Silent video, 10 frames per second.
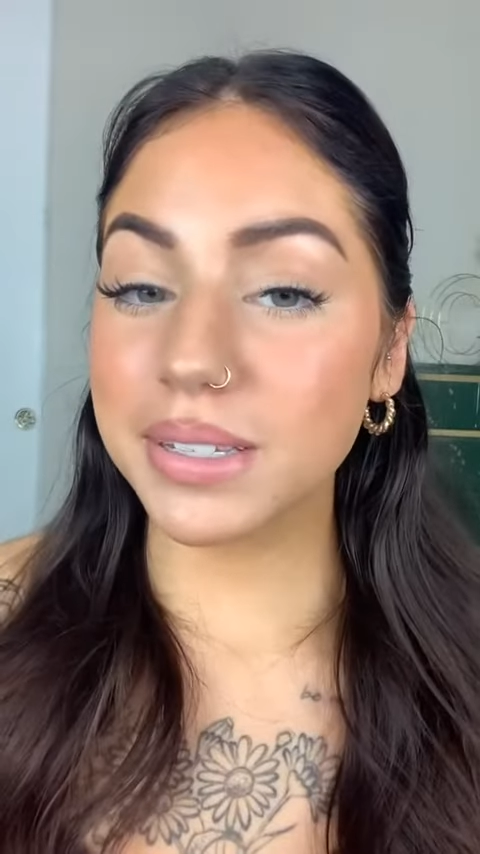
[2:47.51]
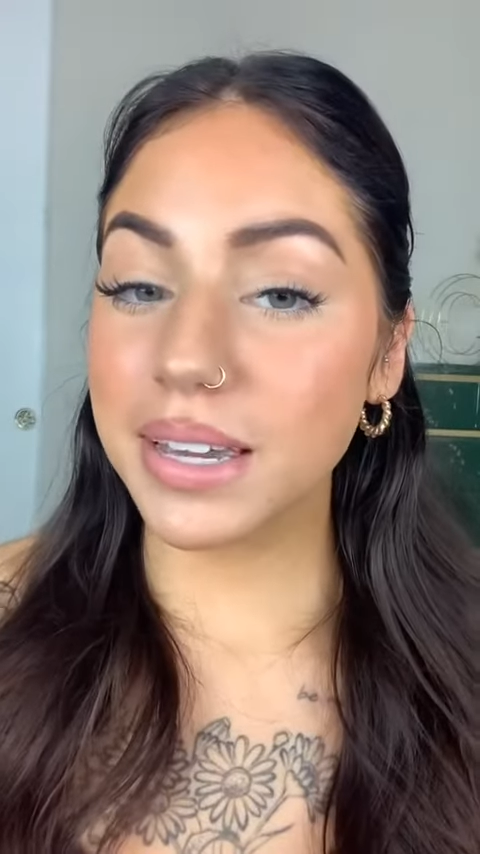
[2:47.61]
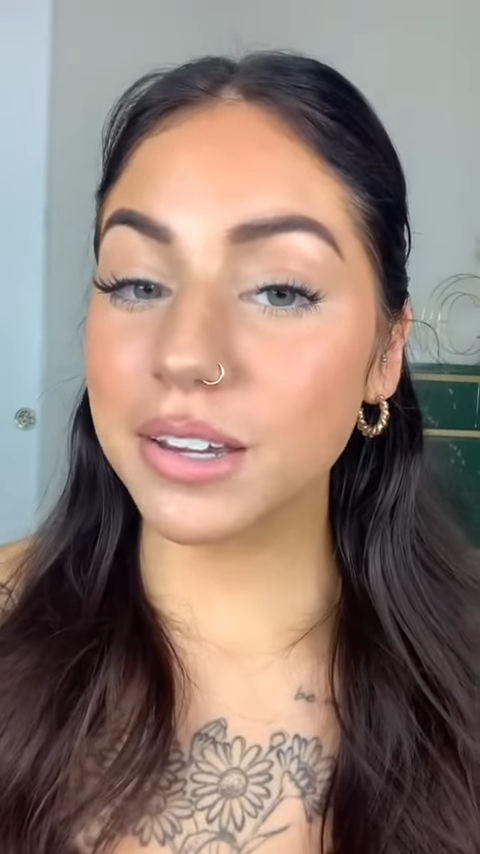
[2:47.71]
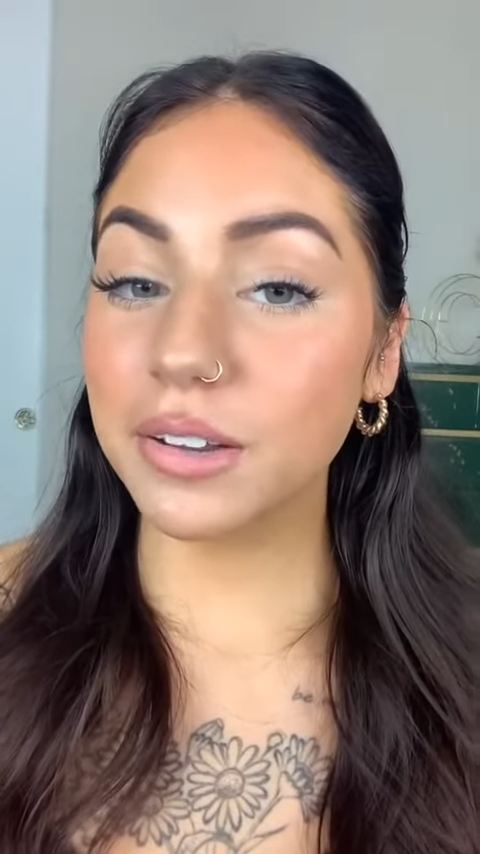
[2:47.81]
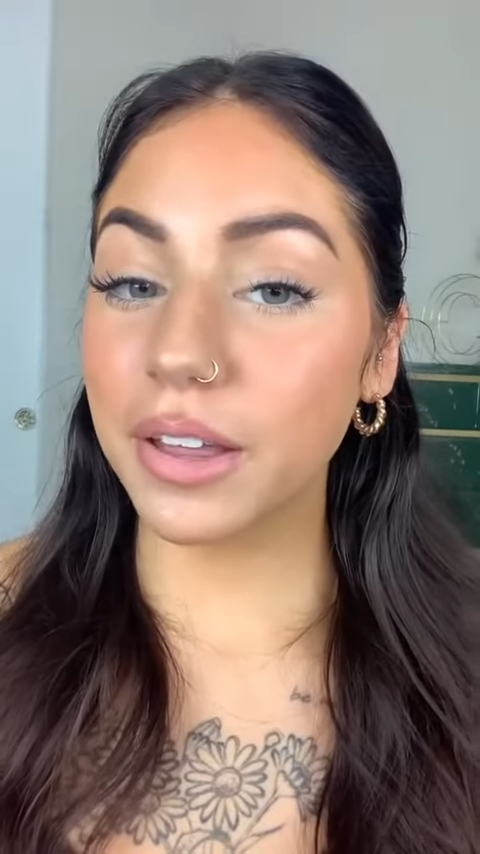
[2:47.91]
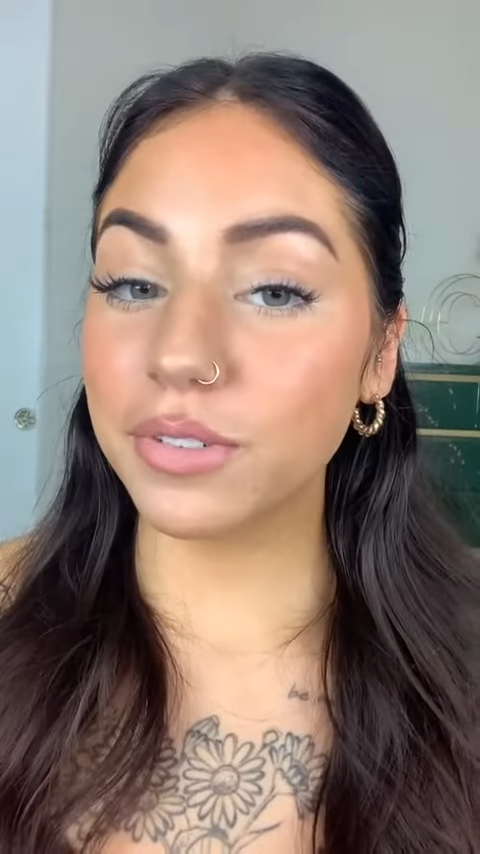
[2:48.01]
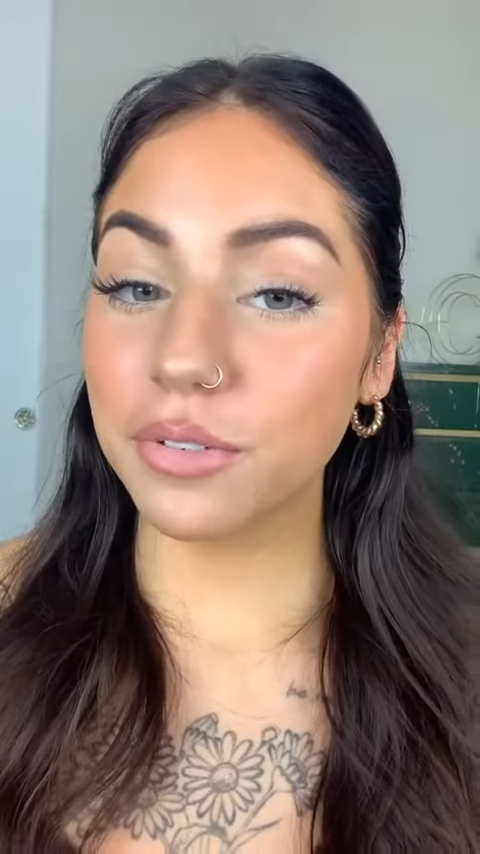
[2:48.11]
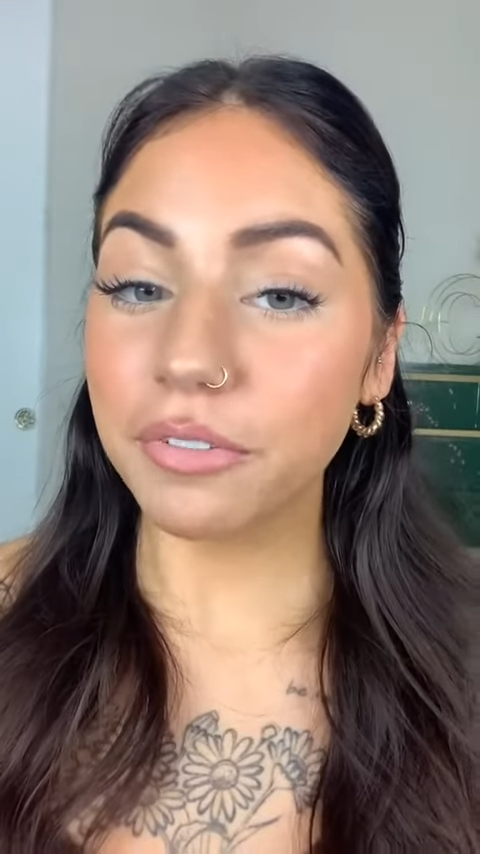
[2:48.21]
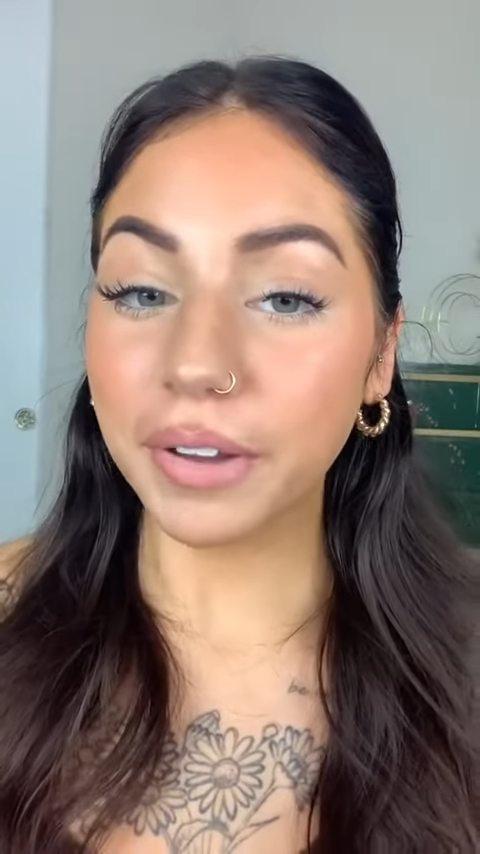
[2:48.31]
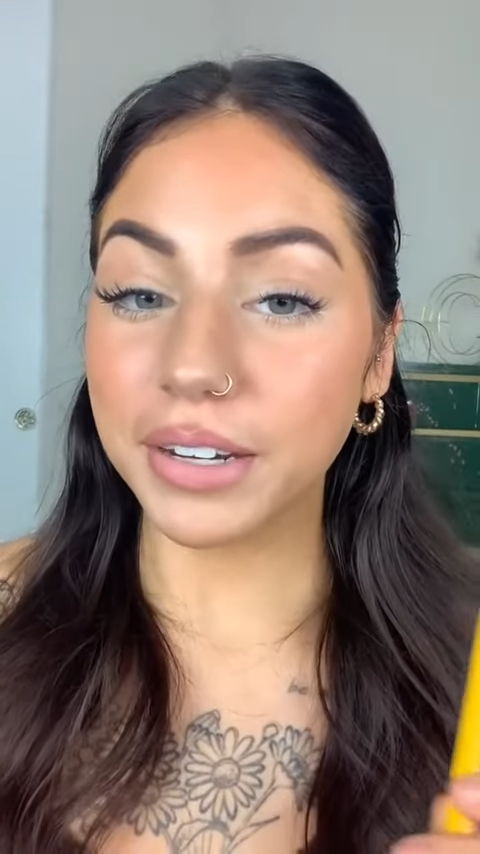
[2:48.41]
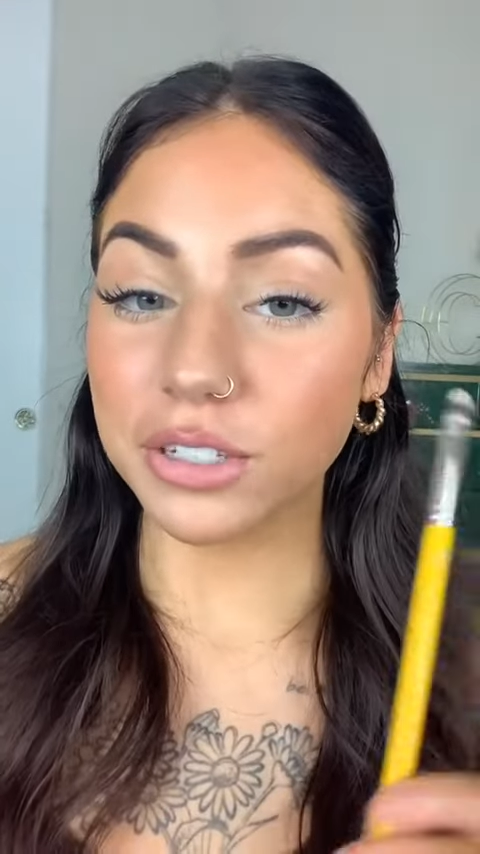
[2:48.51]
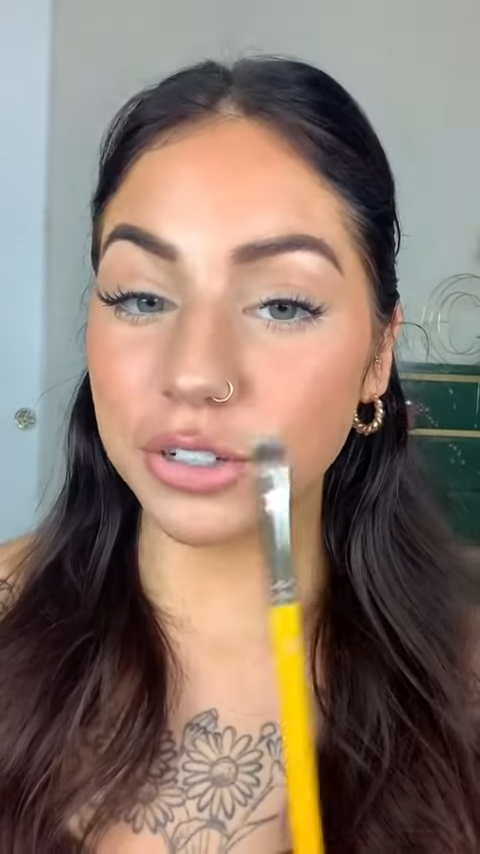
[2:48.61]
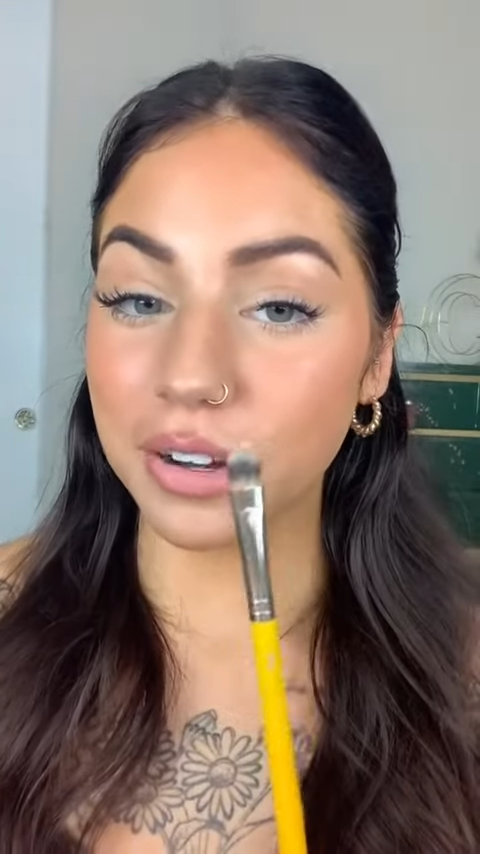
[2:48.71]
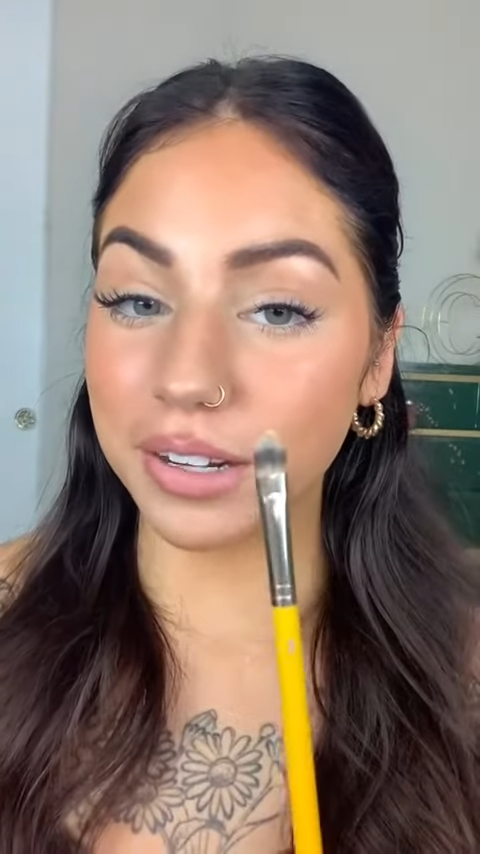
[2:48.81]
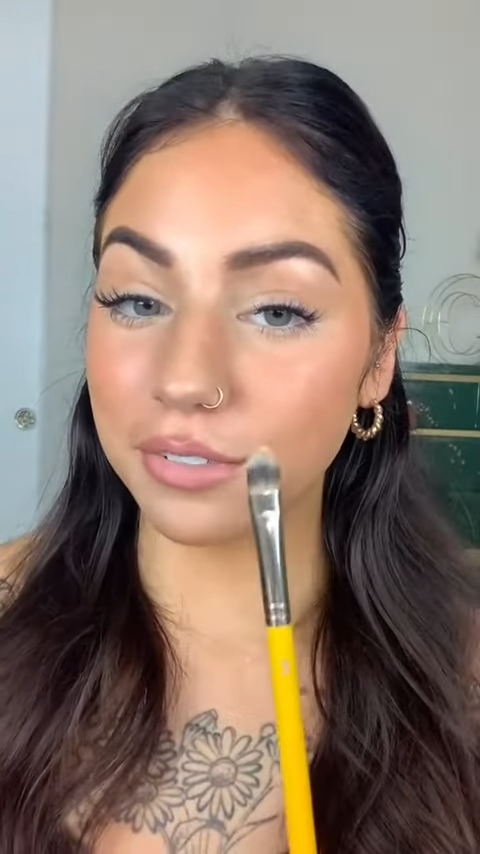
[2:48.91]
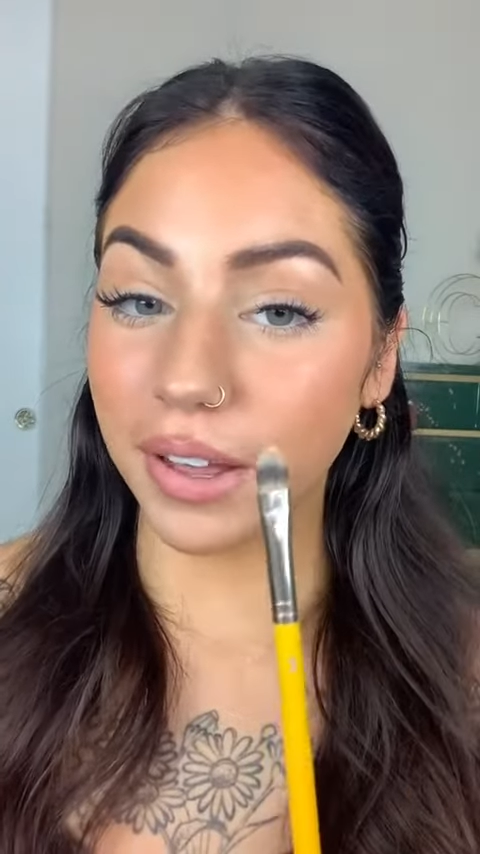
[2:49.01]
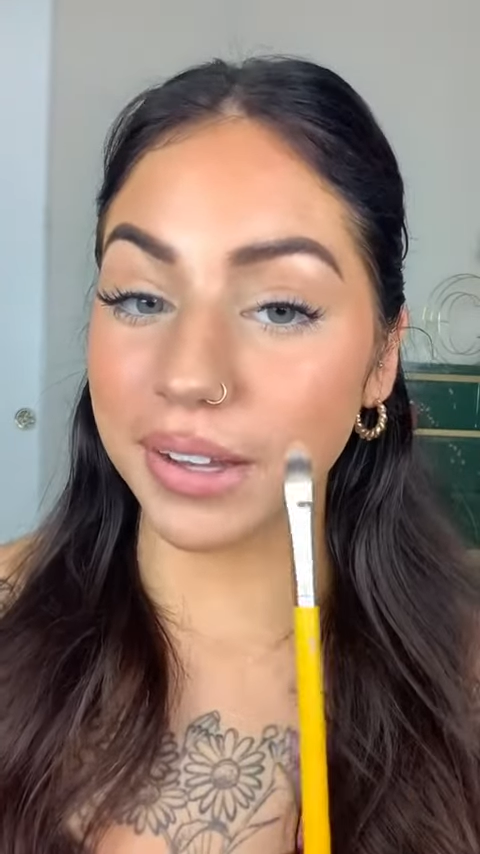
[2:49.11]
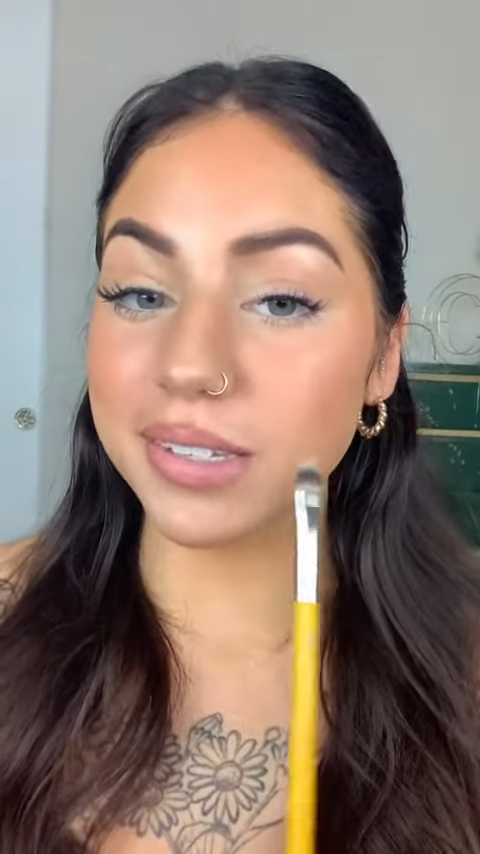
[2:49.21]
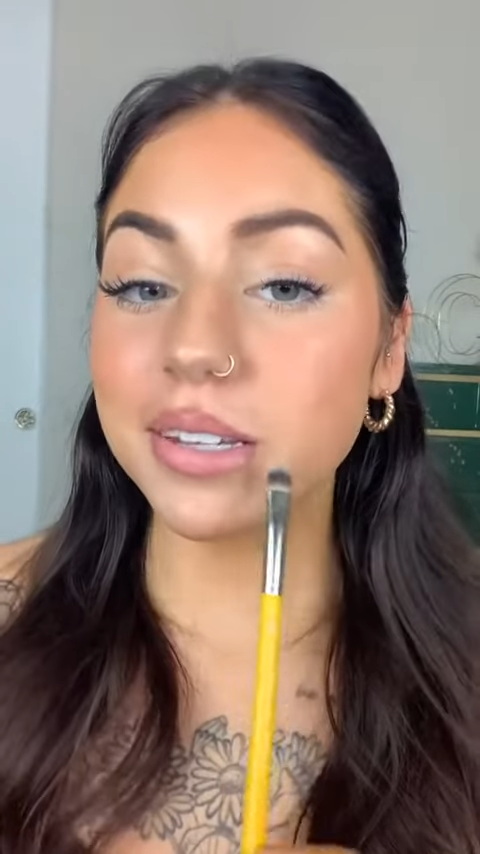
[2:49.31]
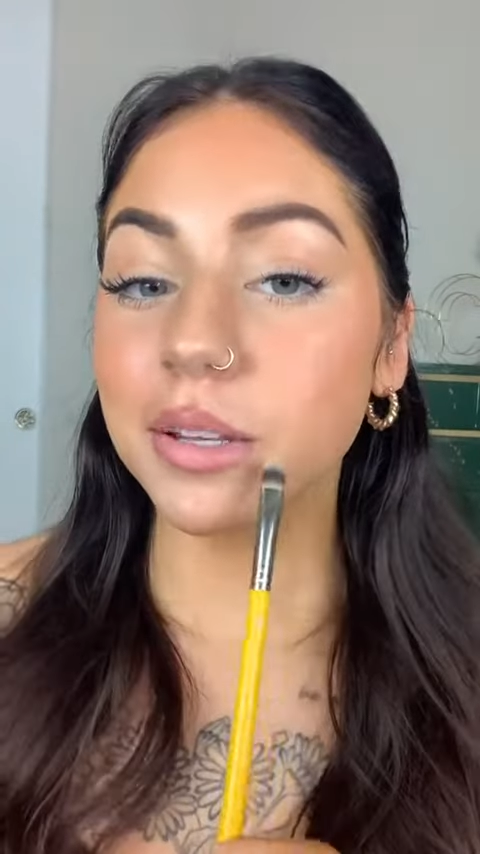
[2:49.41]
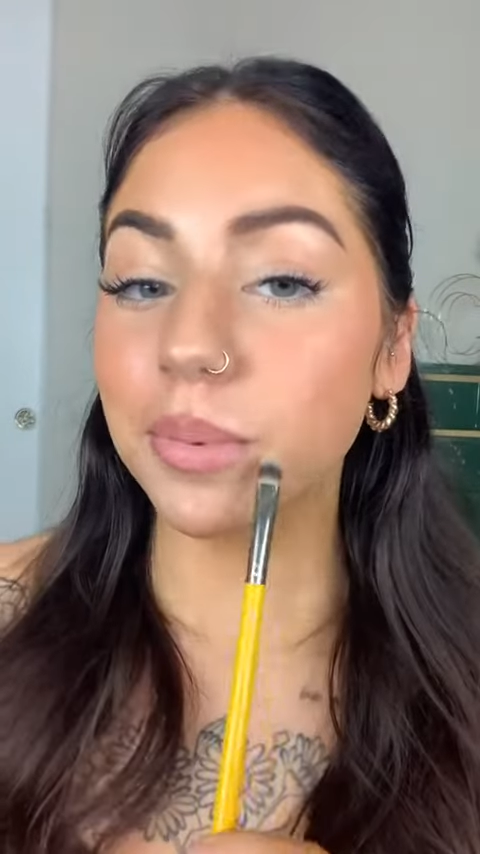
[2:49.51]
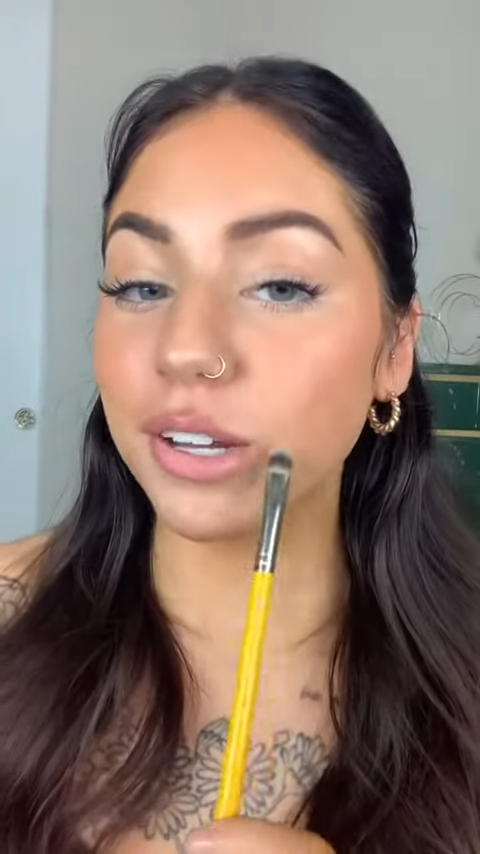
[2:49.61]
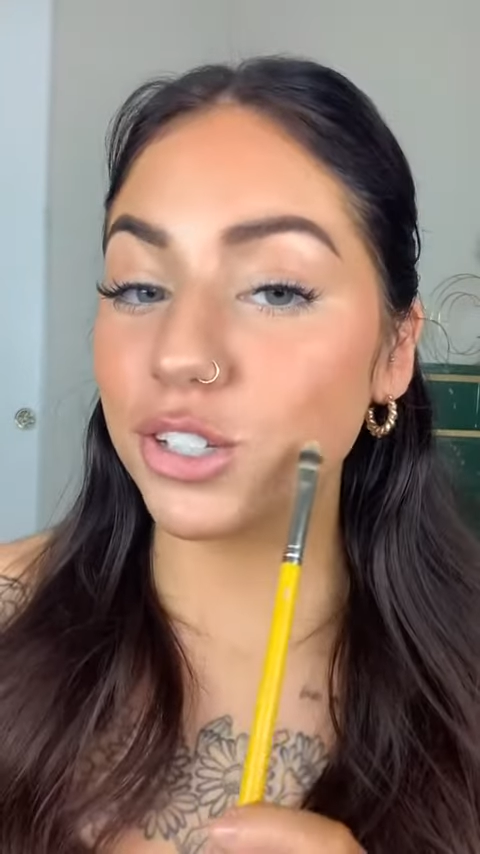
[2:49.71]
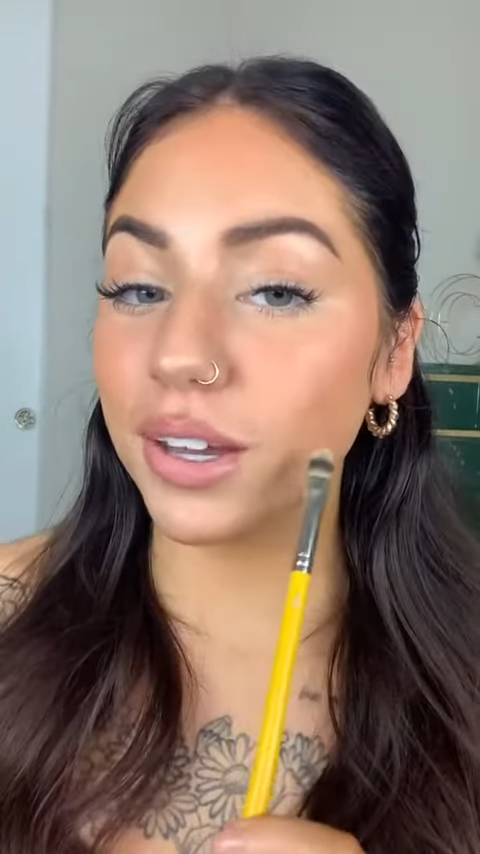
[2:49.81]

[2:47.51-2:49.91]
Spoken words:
take your leftover foundation on a flat concealer brush